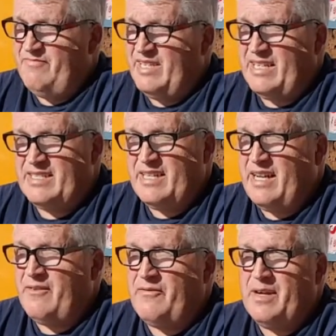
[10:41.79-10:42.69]
like I said,
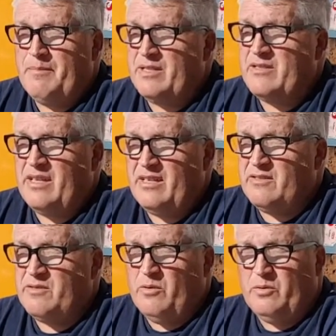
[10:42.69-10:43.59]
I don't find much
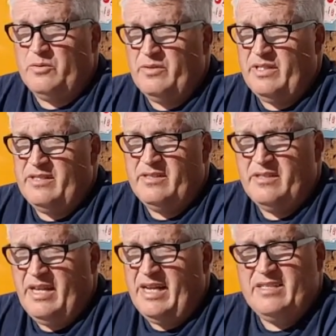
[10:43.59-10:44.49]
things older than
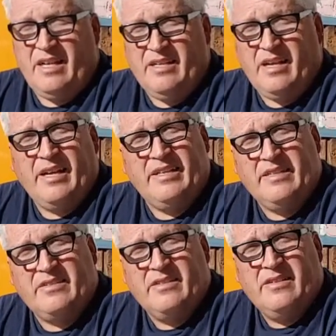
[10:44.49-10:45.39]

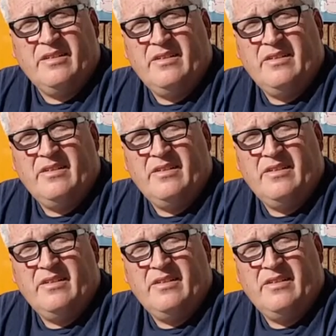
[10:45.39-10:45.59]
1890s.